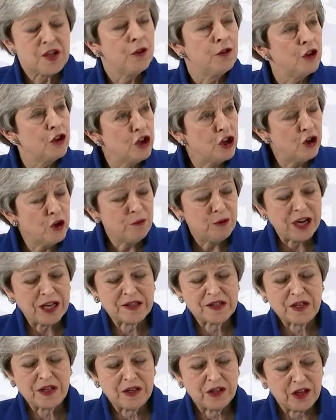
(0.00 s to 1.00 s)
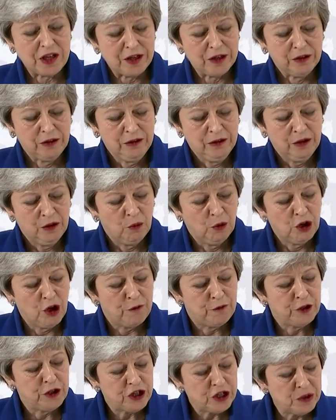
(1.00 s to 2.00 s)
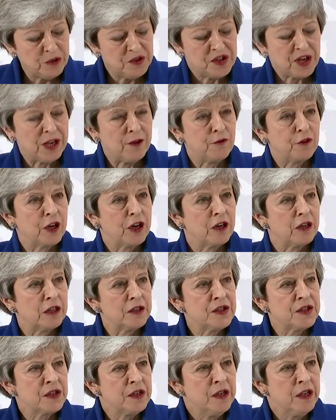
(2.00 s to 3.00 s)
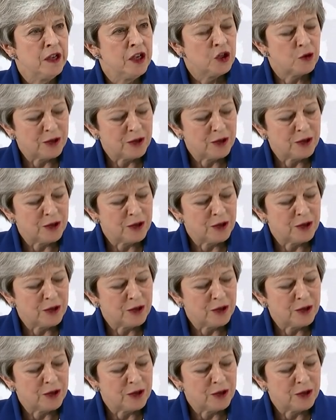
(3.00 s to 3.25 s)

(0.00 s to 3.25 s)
So the new Brexit deal will offer new safeguards